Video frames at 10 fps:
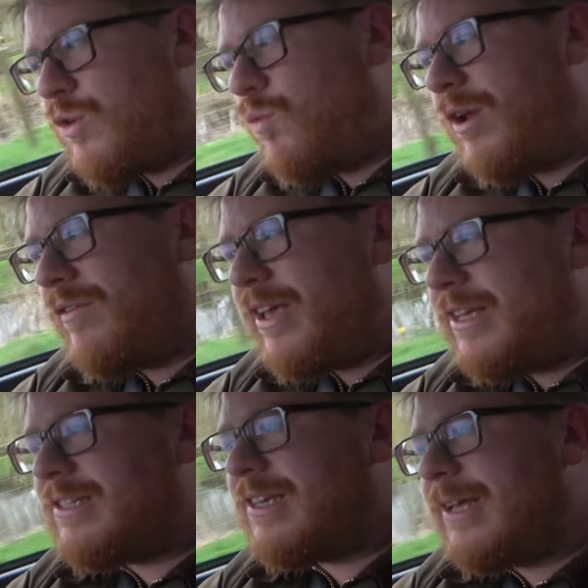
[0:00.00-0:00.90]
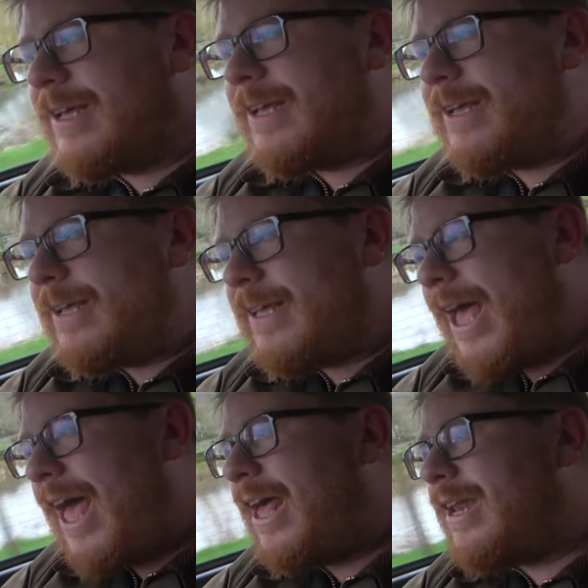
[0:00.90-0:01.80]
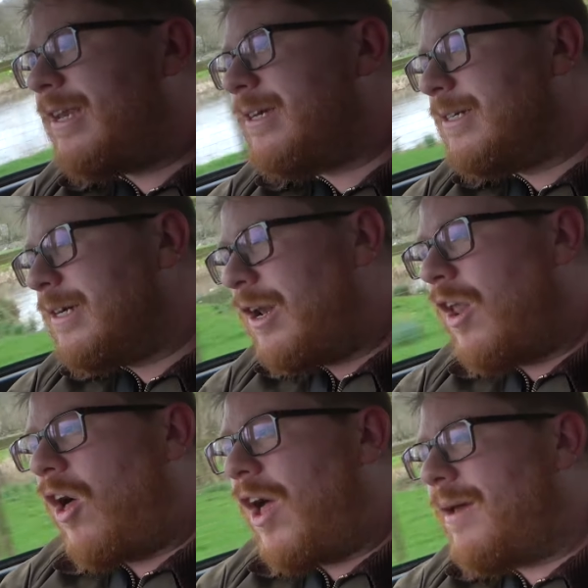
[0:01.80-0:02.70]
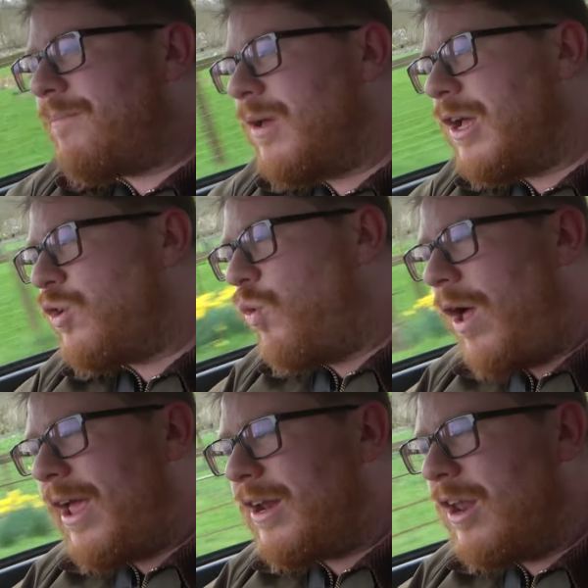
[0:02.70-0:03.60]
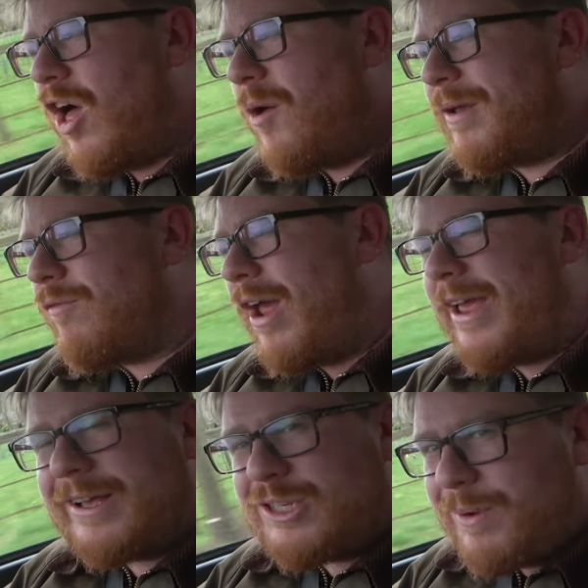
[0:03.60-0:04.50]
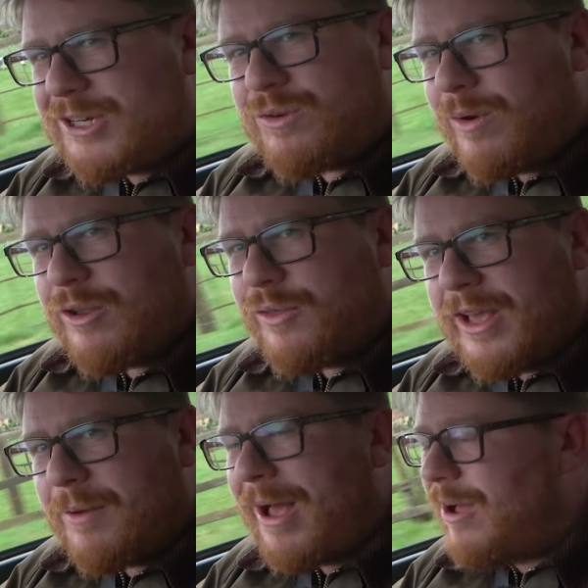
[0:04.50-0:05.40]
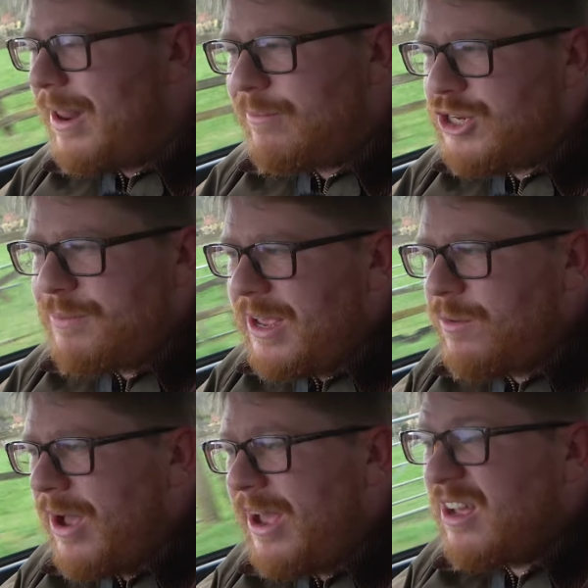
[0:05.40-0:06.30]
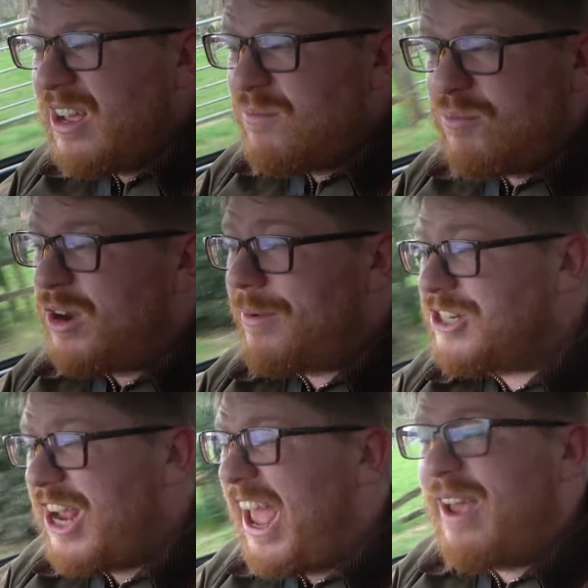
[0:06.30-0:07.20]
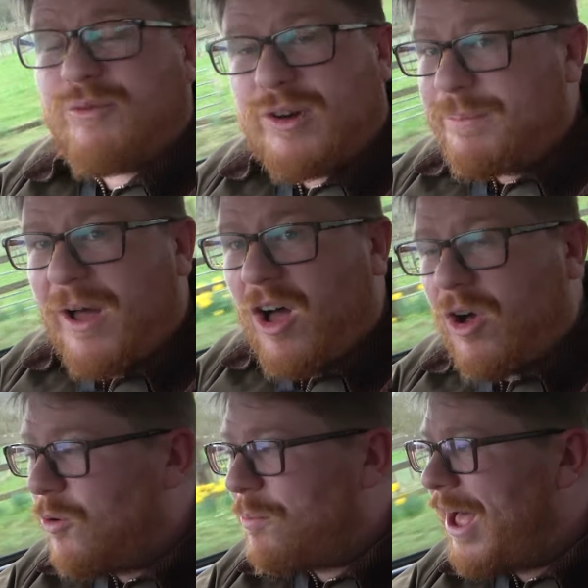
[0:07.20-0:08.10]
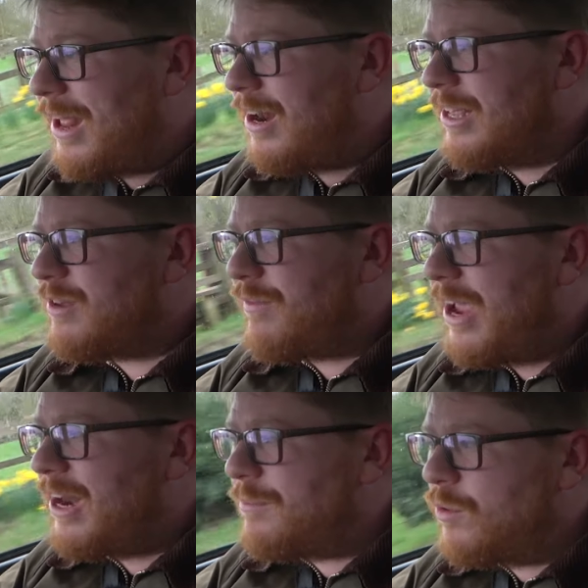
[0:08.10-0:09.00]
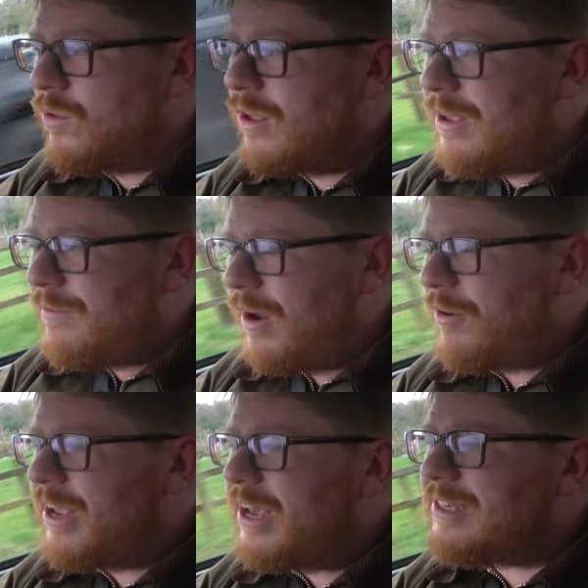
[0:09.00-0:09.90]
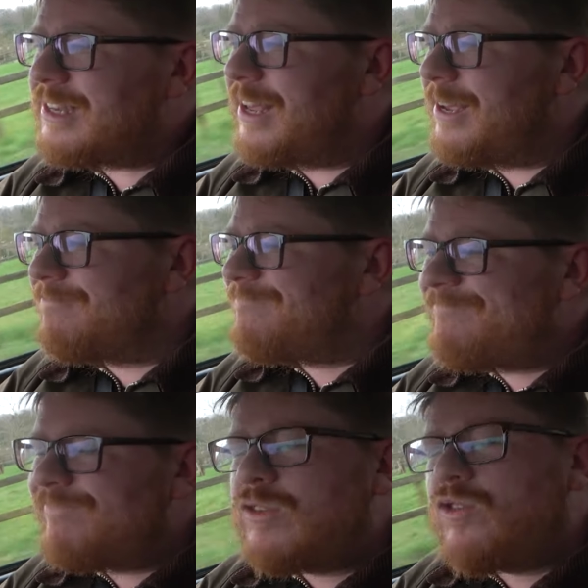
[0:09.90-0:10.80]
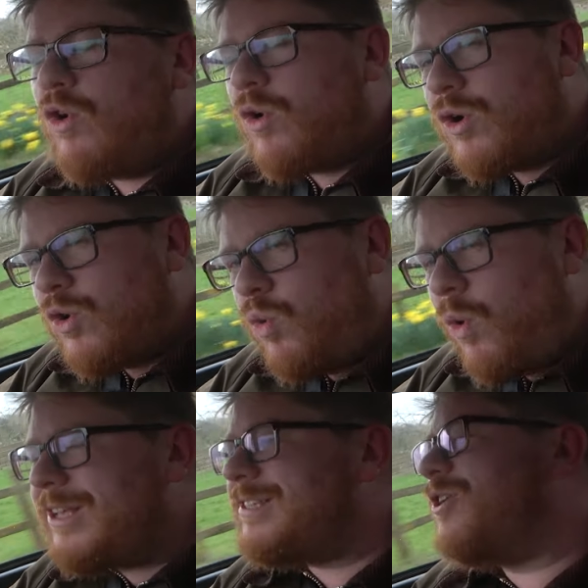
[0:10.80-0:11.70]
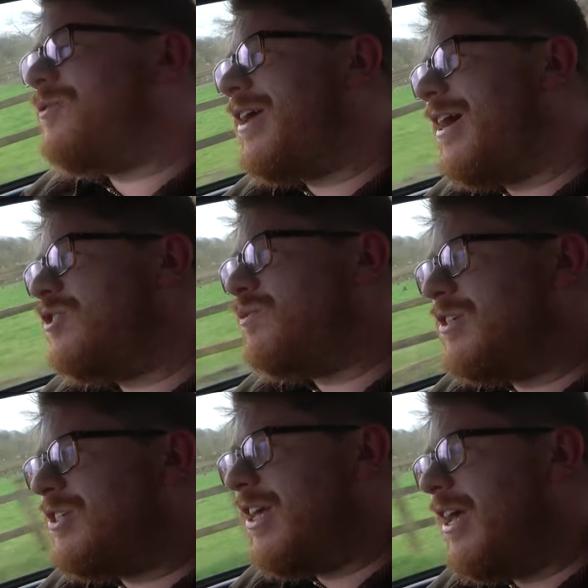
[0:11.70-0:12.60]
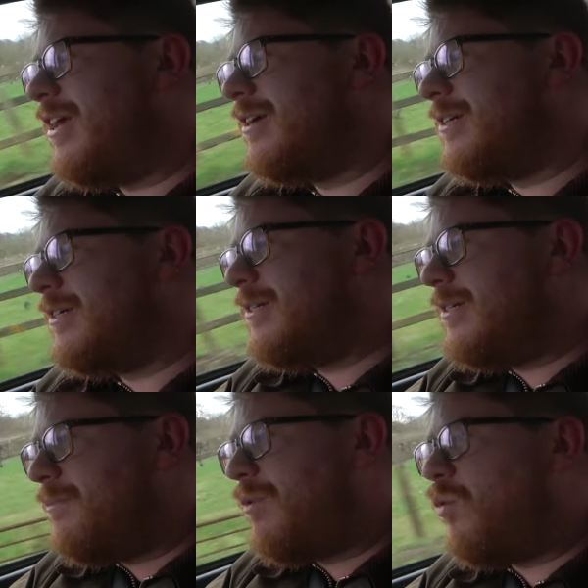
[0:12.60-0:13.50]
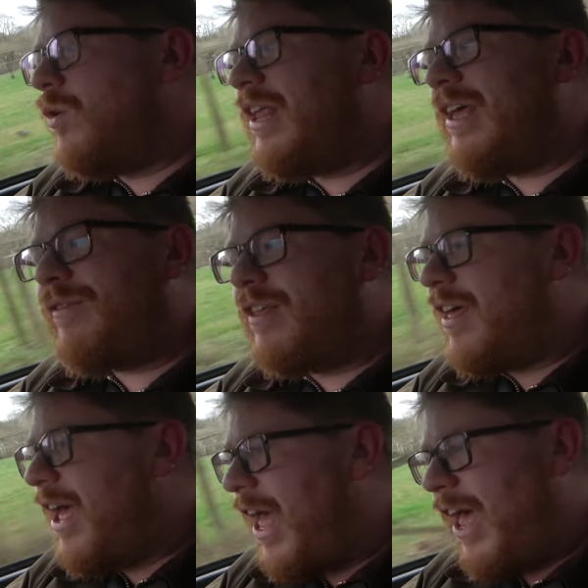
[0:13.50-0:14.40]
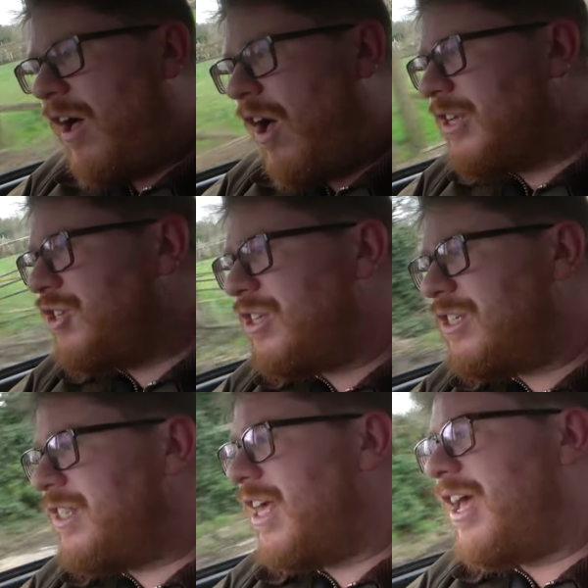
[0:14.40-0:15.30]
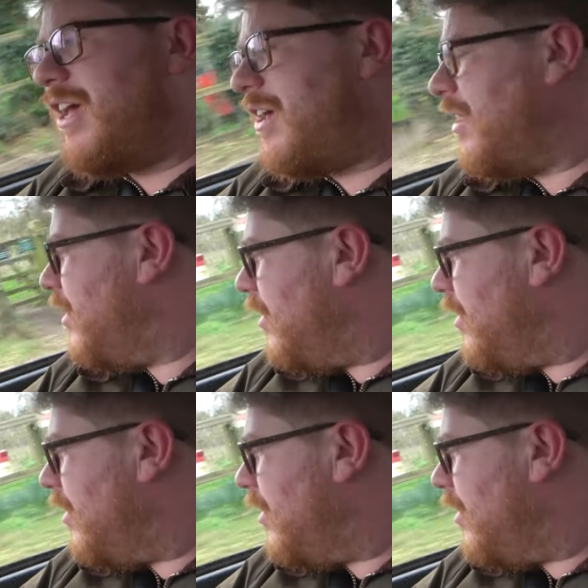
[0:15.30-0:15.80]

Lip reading: on one of these can climb at quite an alarming rate, especially when you think about an MGB where pretty much every part or panel is available very easily. Not quite so the case with the C, but we'll leave it there. I just think